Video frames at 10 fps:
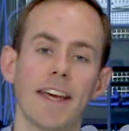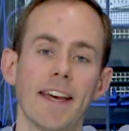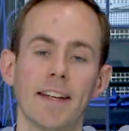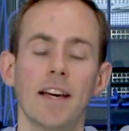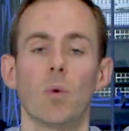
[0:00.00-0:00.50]

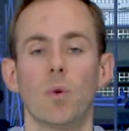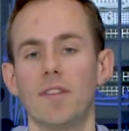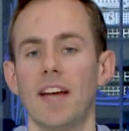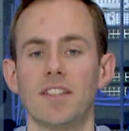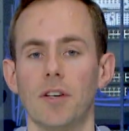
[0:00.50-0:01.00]
in
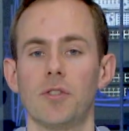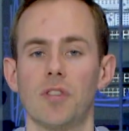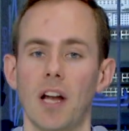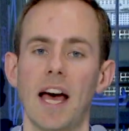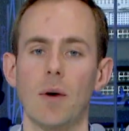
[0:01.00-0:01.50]
with Datto's
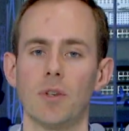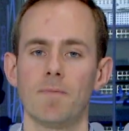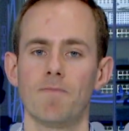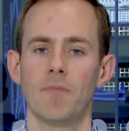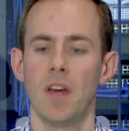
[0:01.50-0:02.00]
cloud.
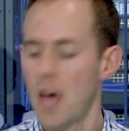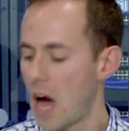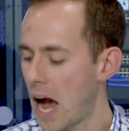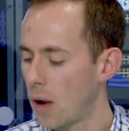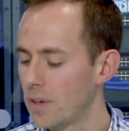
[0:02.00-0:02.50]

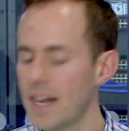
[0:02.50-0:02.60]
Our